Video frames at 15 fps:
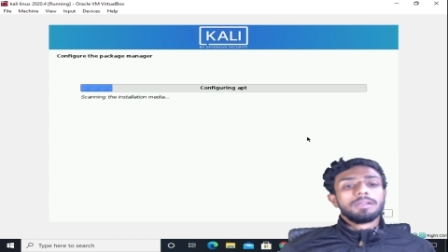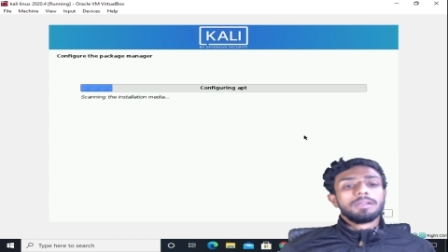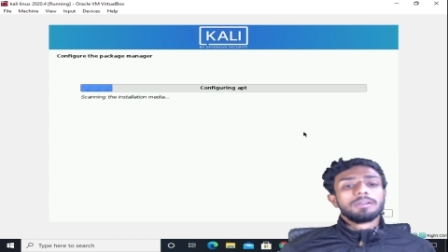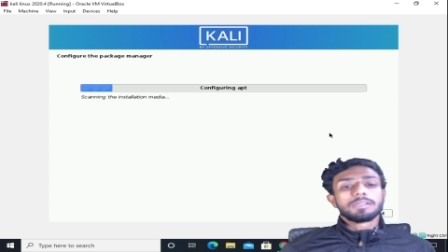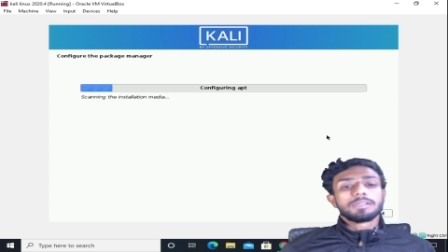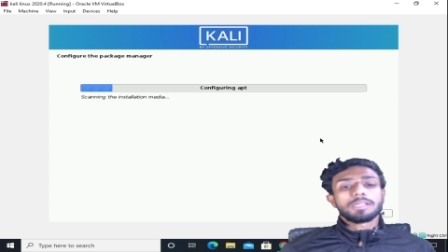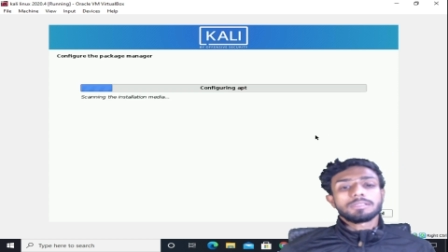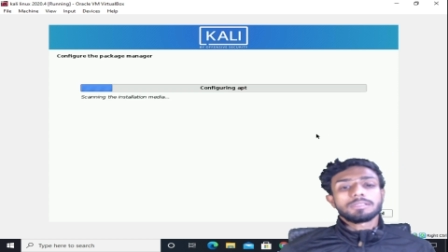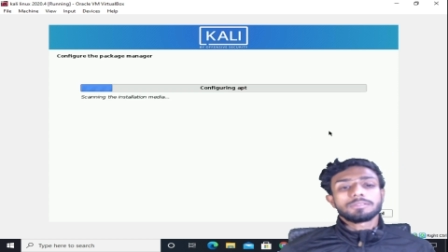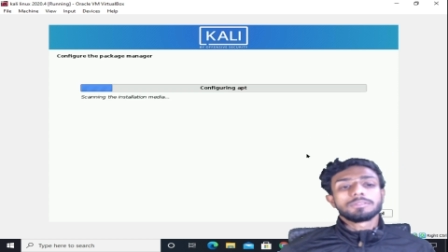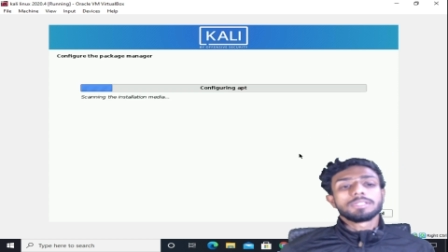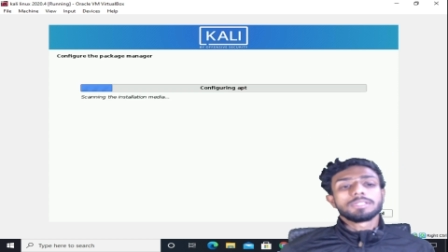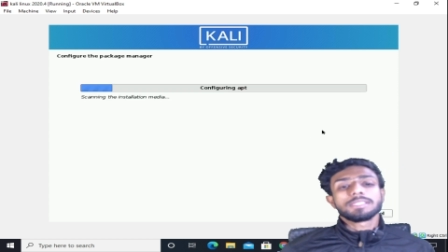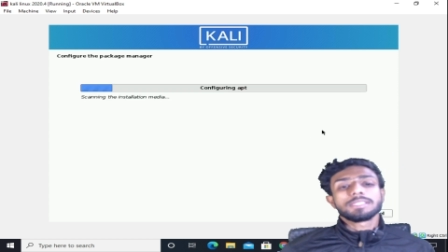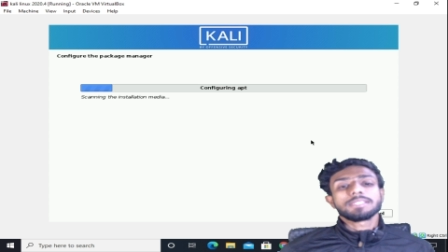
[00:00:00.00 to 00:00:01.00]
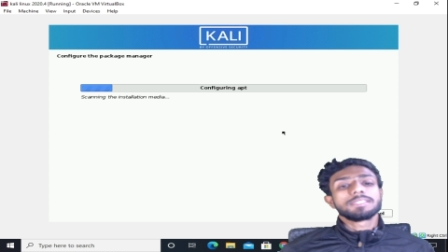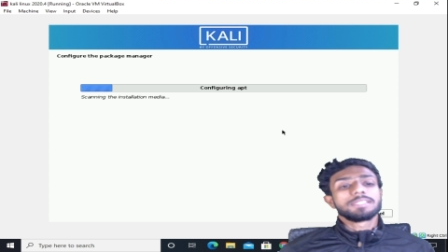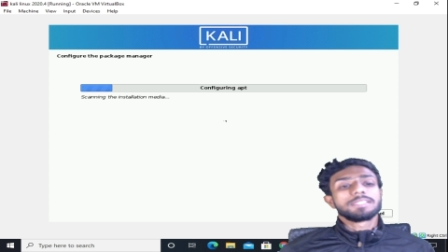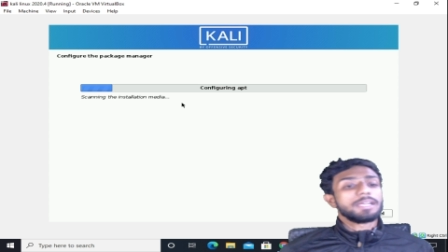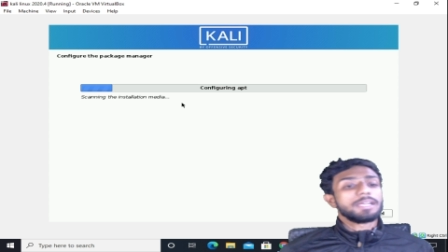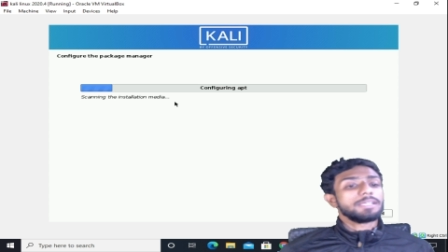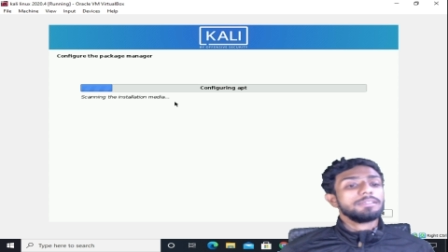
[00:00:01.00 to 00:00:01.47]
okay so this is
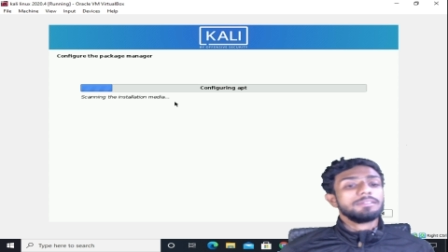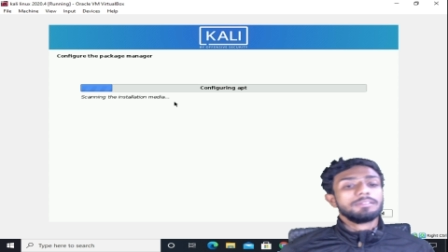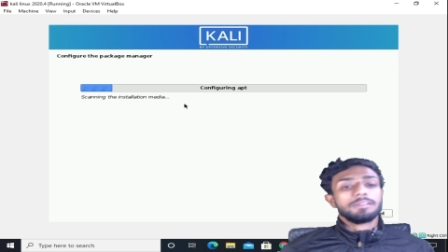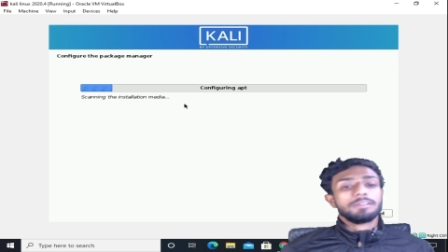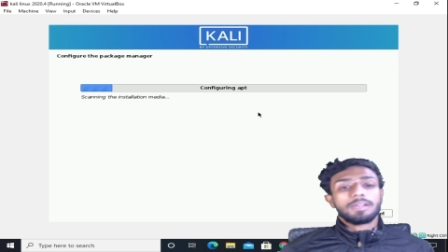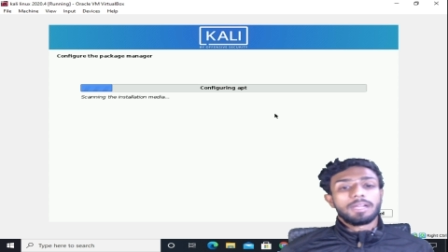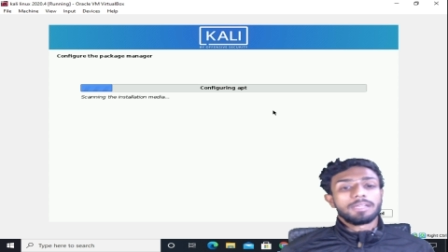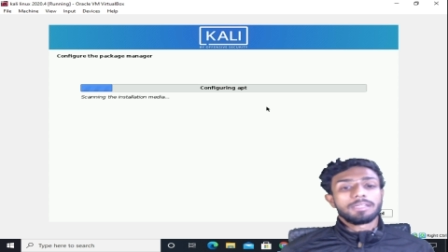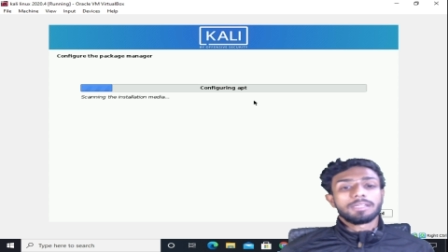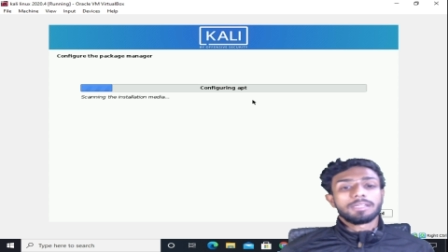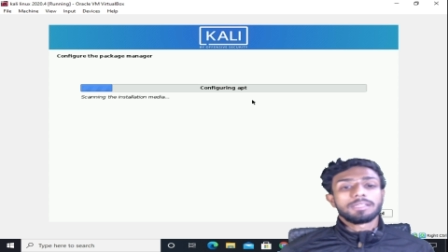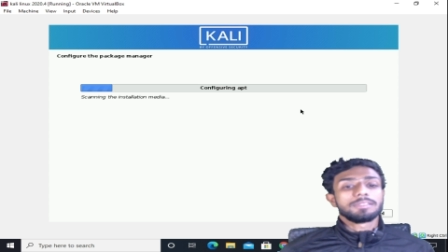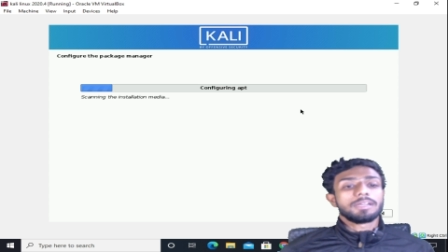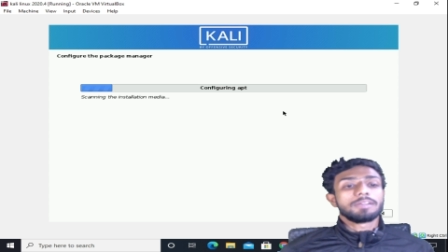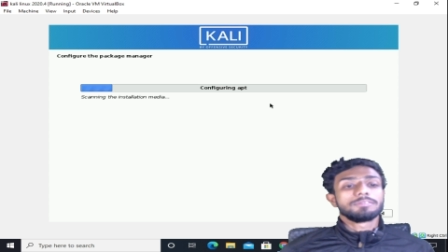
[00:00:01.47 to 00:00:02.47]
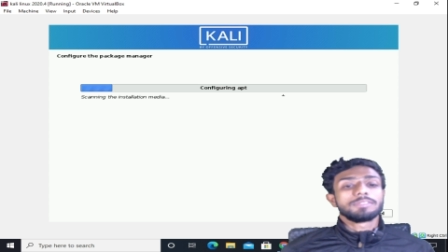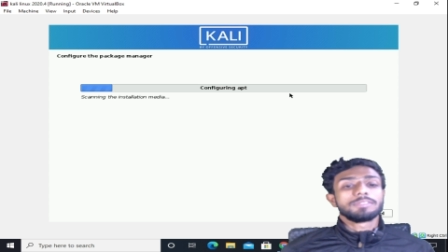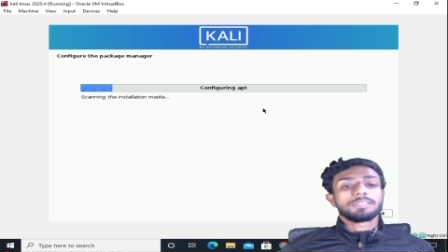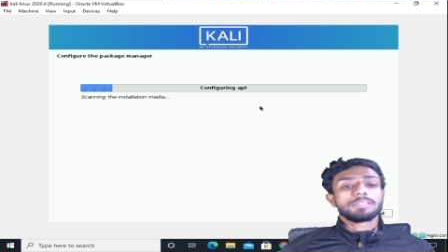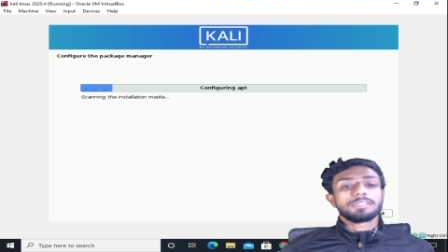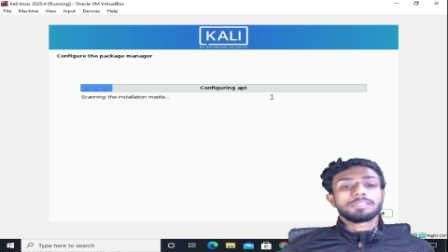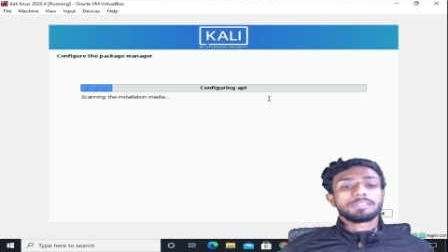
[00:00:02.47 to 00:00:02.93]
done and uh, now
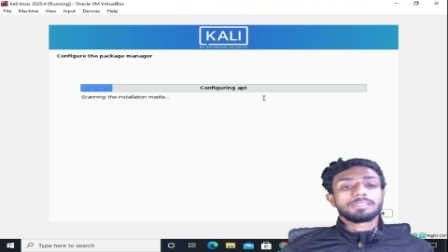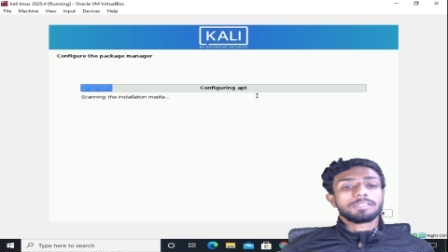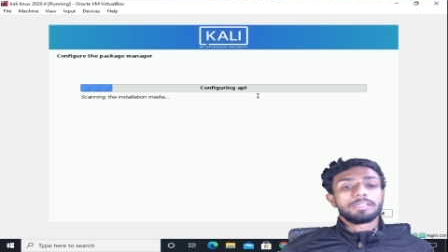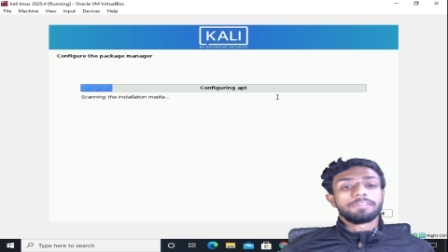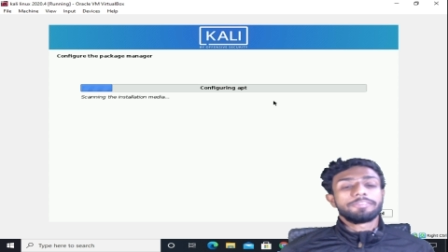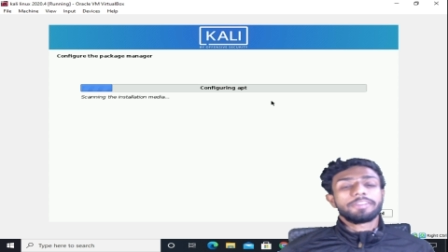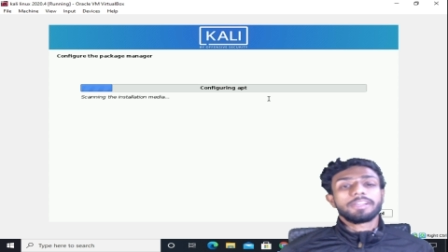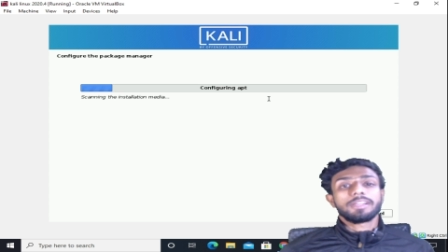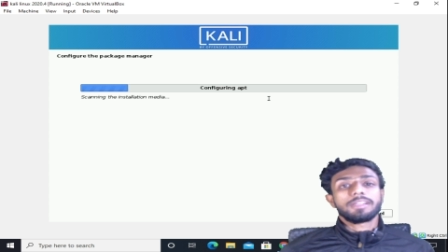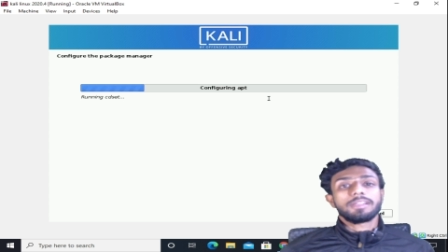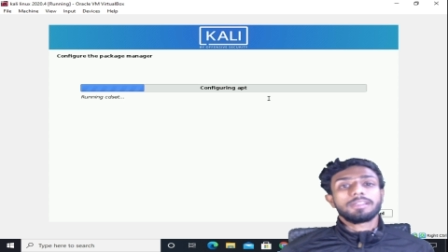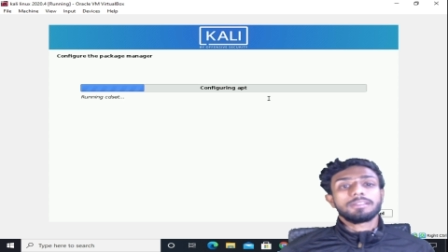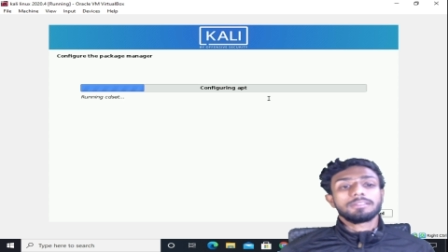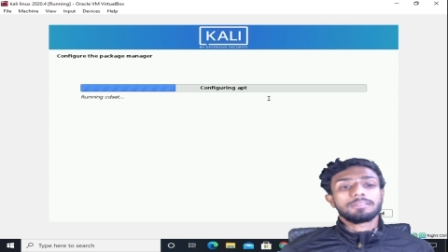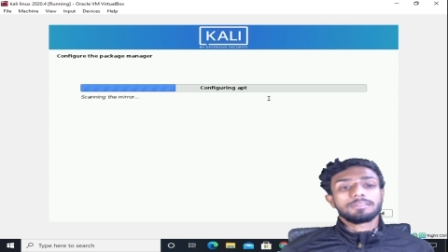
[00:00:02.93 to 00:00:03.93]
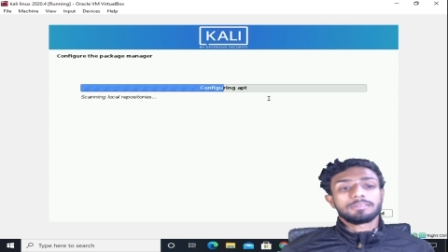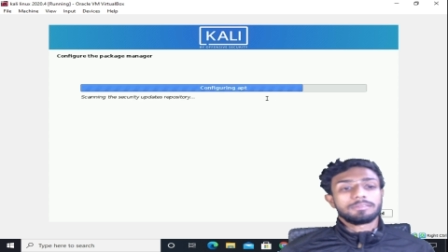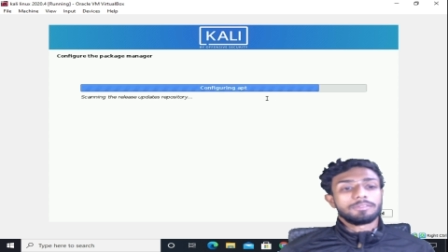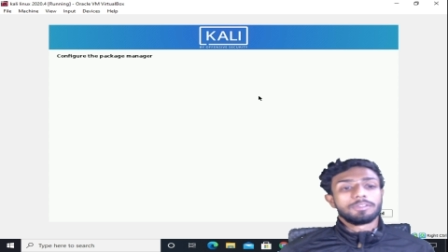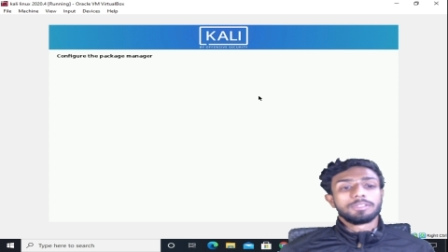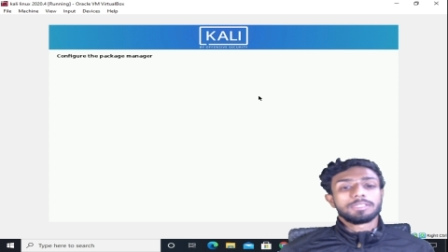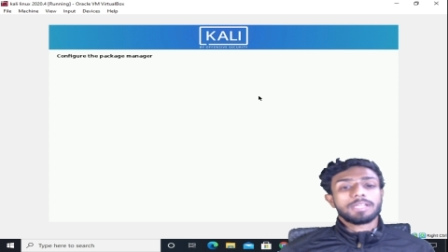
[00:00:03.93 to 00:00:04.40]
this is configuring
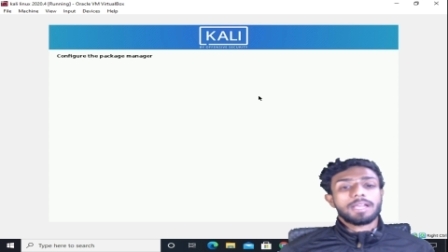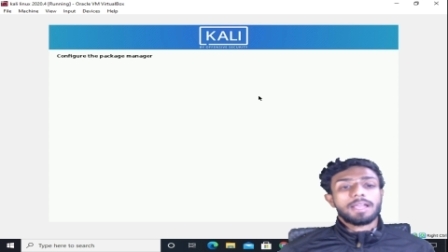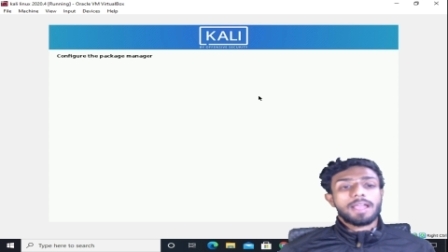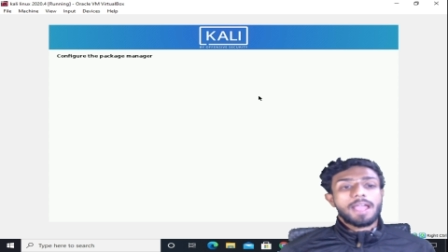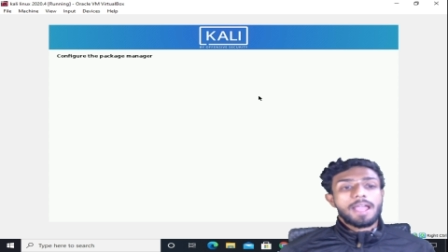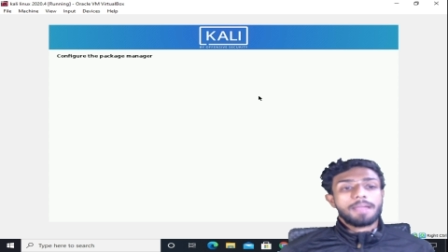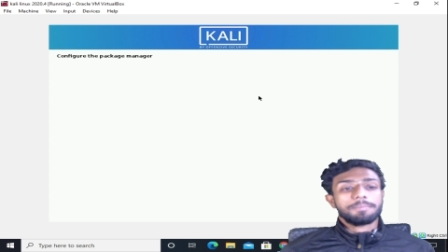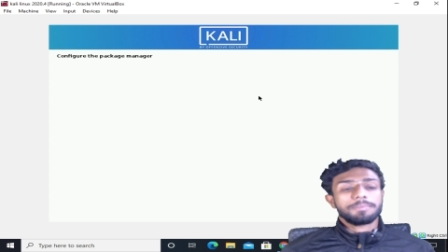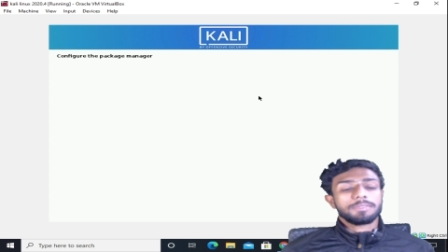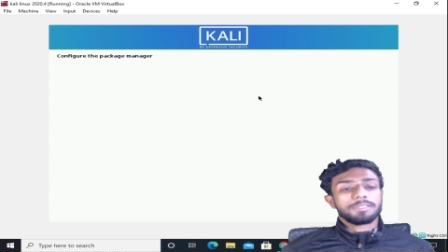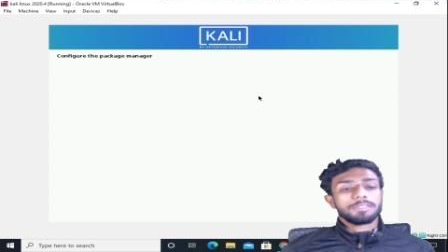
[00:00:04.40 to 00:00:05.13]
all the app